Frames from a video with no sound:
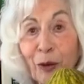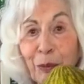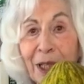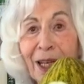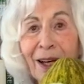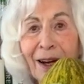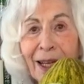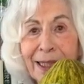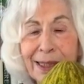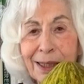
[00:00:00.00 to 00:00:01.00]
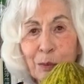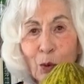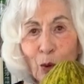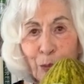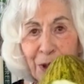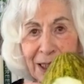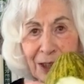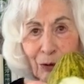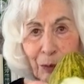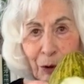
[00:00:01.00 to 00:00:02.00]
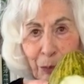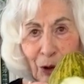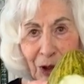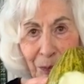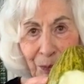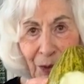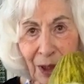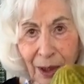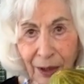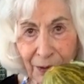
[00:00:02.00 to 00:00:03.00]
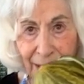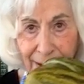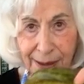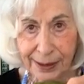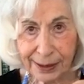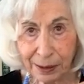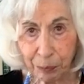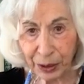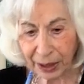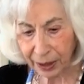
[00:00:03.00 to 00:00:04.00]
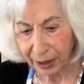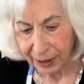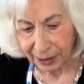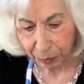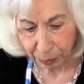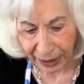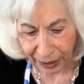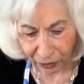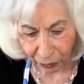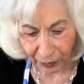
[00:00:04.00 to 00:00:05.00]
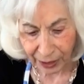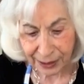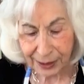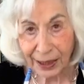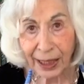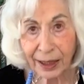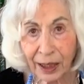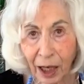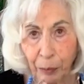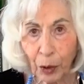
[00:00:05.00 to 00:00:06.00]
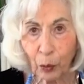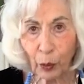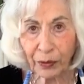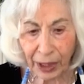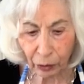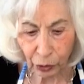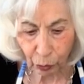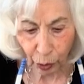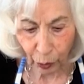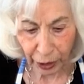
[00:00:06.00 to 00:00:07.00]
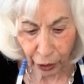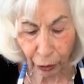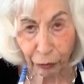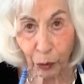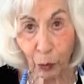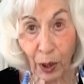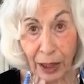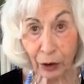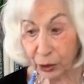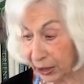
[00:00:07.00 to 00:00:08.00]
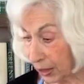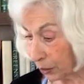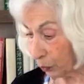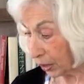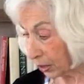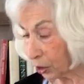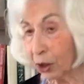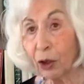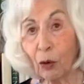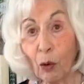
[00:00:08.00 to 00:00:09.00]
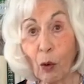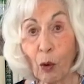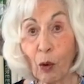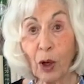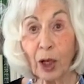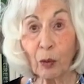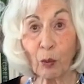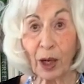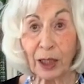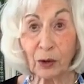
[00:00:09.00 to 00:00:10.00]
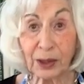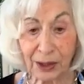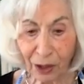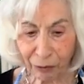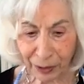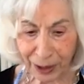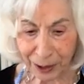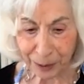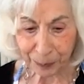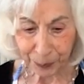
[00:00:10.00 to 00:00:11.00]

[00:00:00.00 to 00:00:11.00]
on me, a small piece from the bottom, and that is simply to make the thing stand up without rolling over while you're dealing with it or while you're serving it.